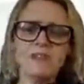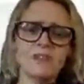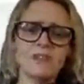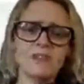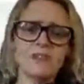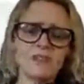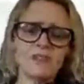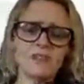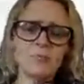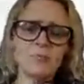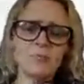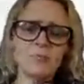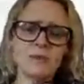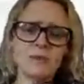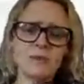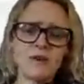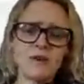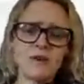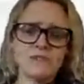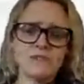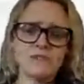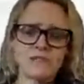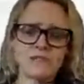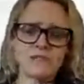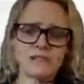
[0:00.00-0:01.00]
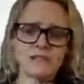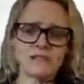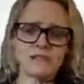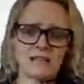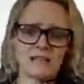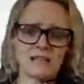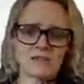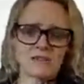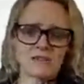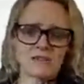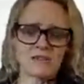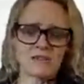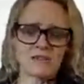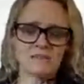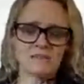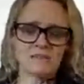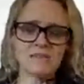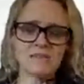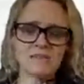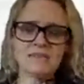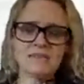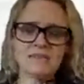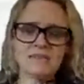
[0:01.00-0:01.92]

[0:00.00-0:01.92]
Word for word: You'll then be off to your classroom,